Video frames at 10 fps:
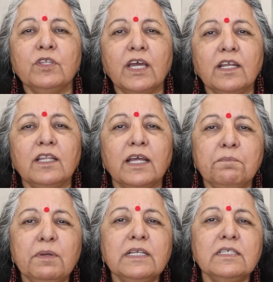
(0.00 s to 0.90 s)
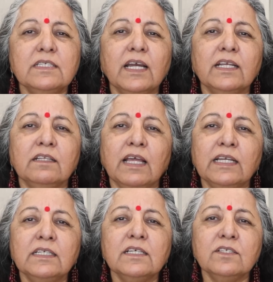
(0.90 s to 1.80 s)
then that means that
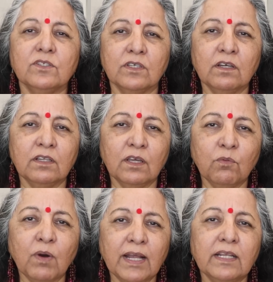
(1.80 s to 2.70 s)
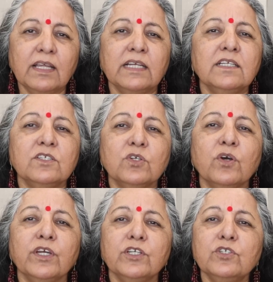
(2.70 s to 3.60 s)
that is the one that is
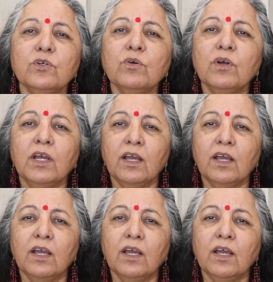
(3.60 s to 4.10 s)
going to